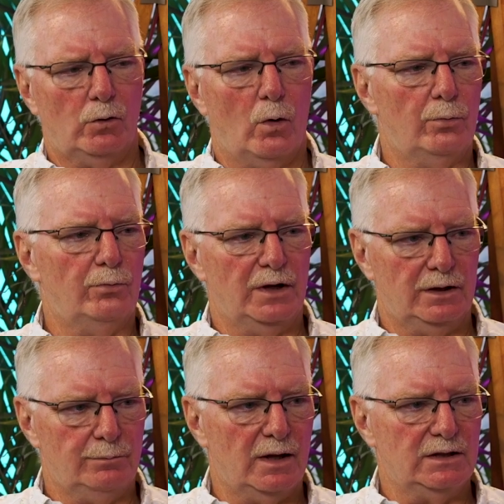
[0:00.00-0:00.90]

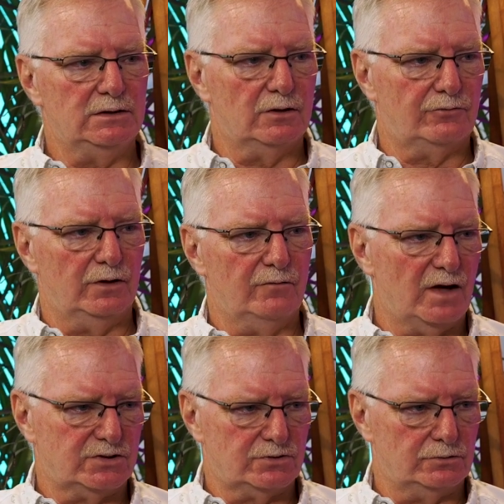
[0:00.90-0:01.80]
incorporated many different
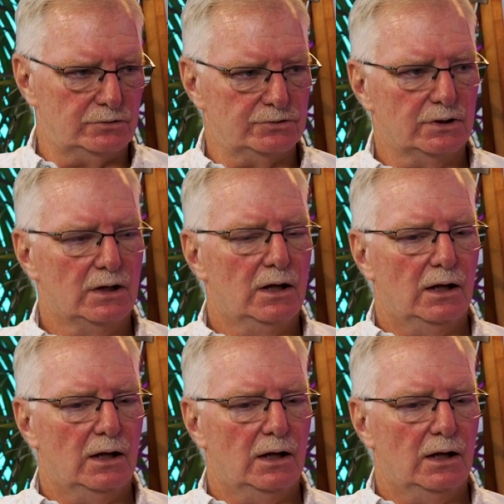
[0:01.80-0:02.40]
investors,